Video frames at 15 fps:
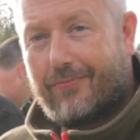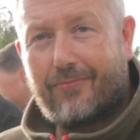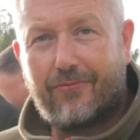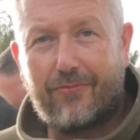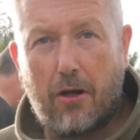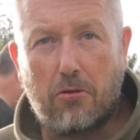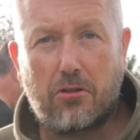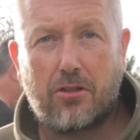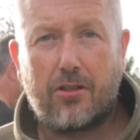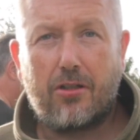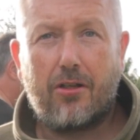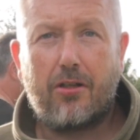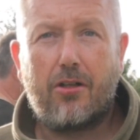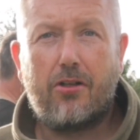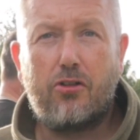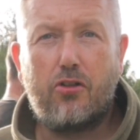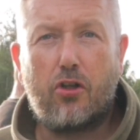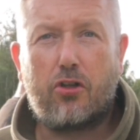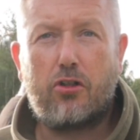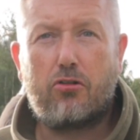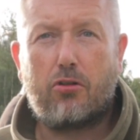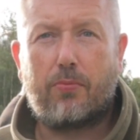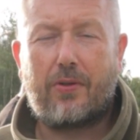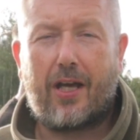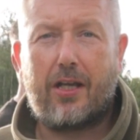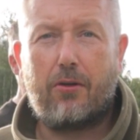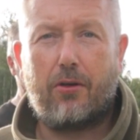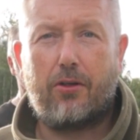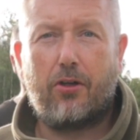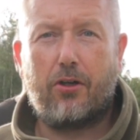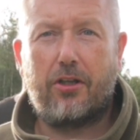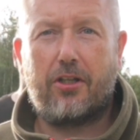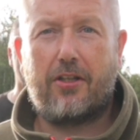folks, nothing to update you on other